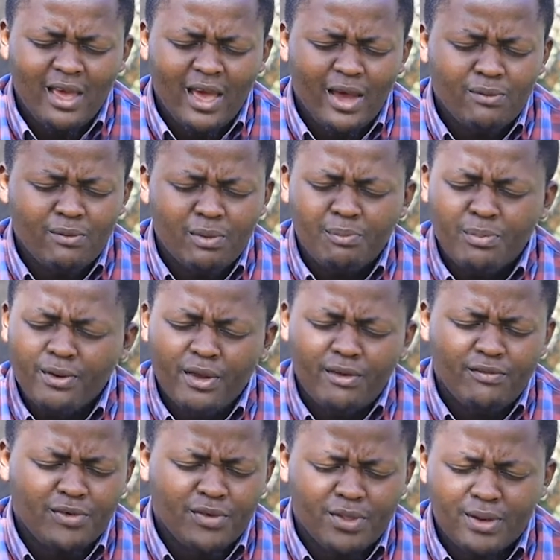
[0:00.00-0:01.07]
and we pray
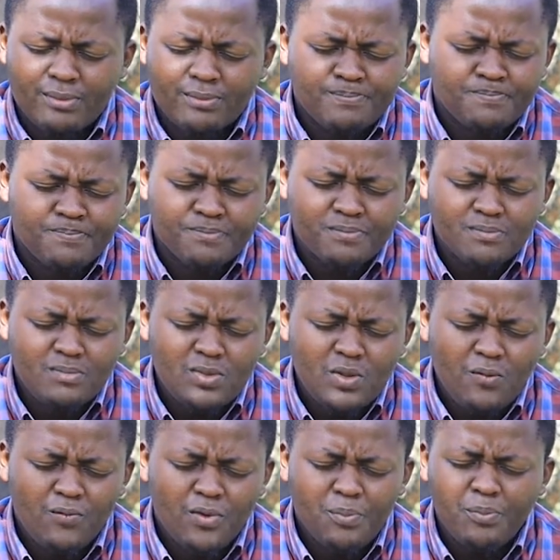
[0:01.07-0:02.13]
for them.
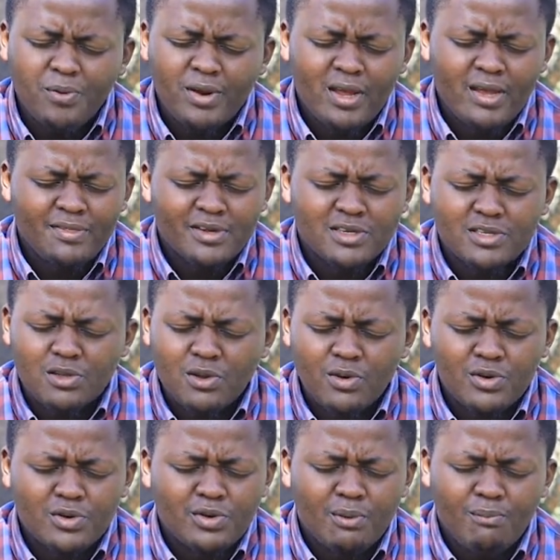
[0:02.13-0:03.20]
We pray that,
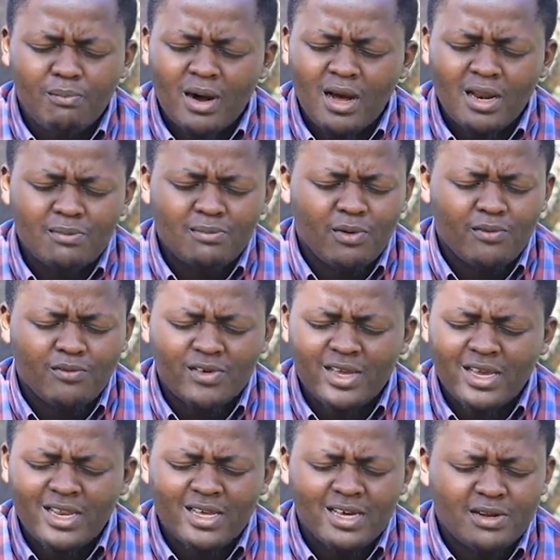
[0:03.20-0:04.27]
Lord, your balm of
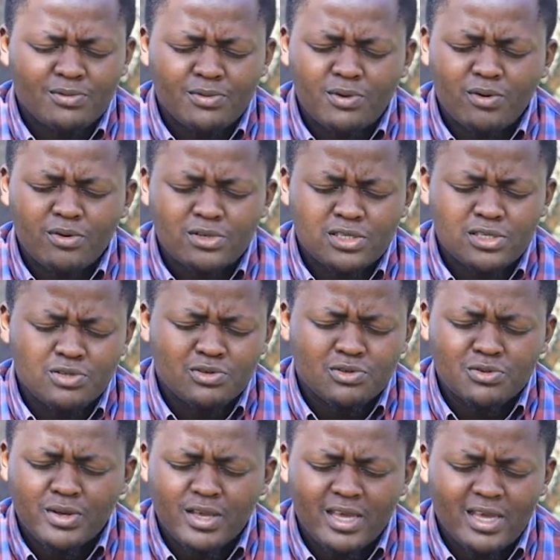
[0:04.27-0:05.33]
Gilead will continue
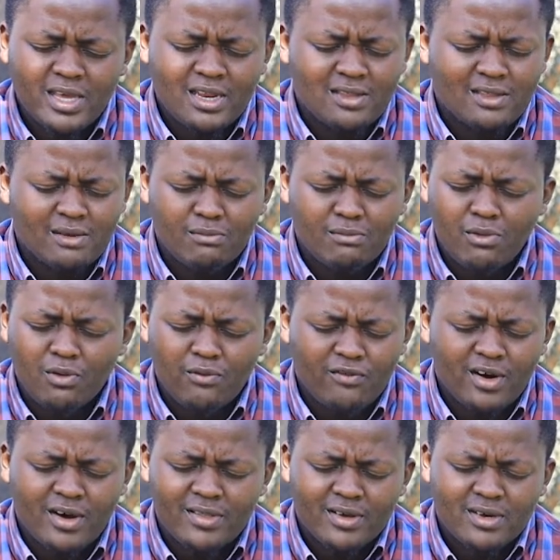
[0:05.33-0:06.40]
to heal them, O
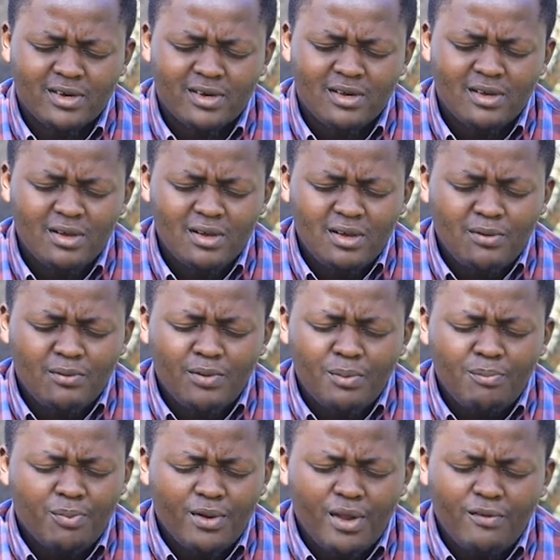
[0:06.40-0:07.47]
Father. We
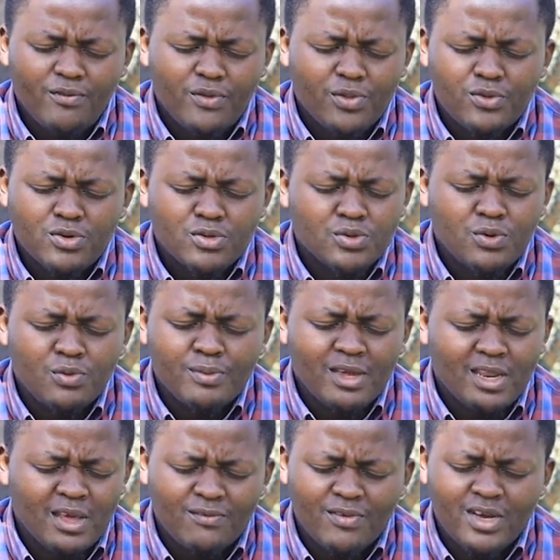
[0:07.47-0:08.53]
pray for those who
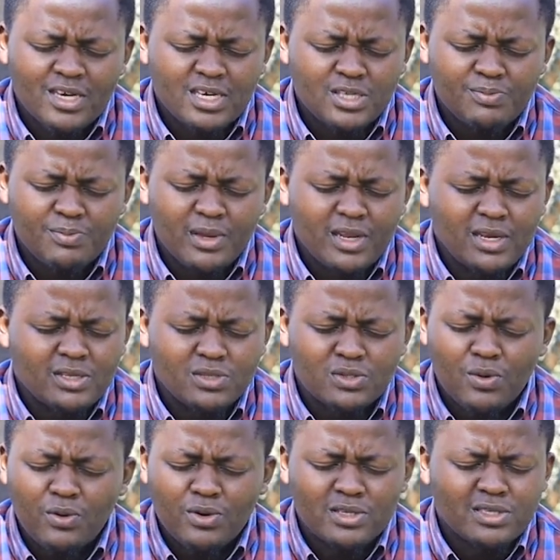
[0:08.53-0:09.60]
may never experience
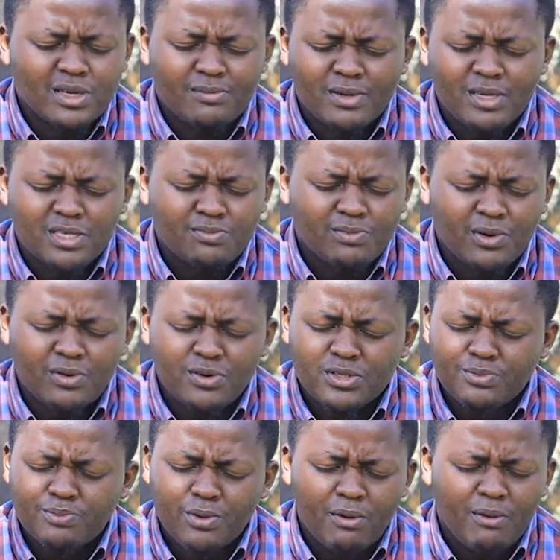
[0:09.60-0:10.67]
wholesomeness
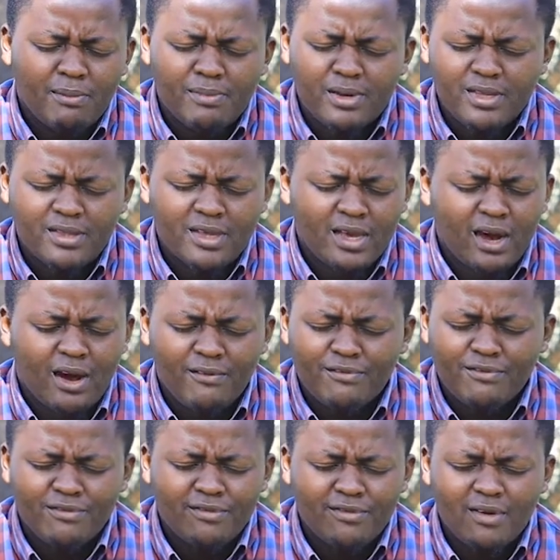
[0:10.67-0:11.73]
because probably they
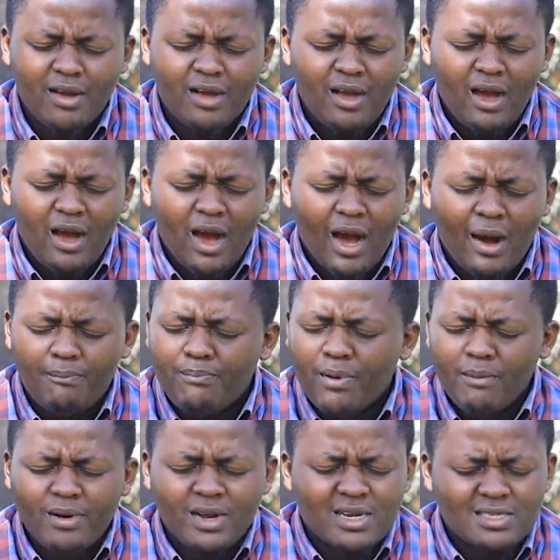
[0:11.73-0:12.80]
have a
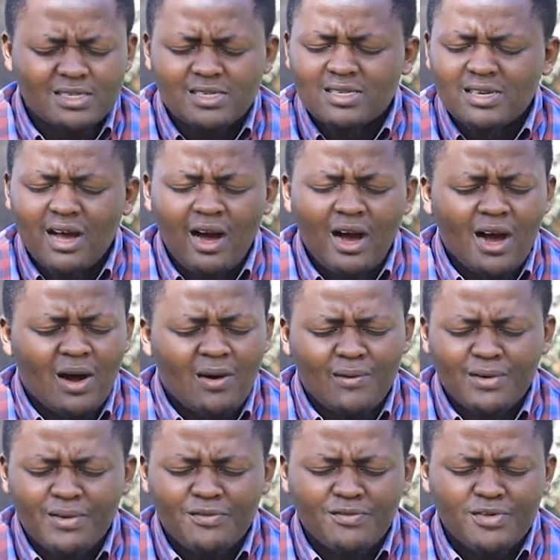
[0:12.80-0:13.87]
permanent scar
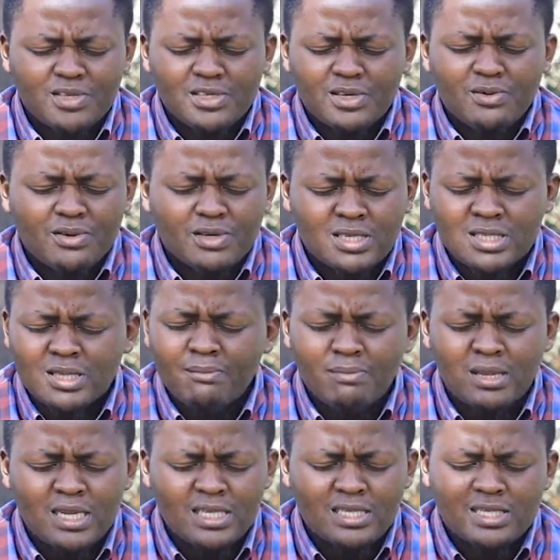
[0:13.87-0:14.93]
or a physical
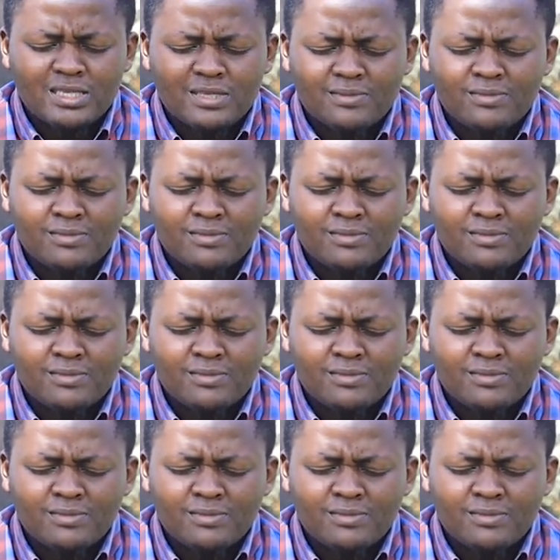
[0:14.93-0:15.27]
disability,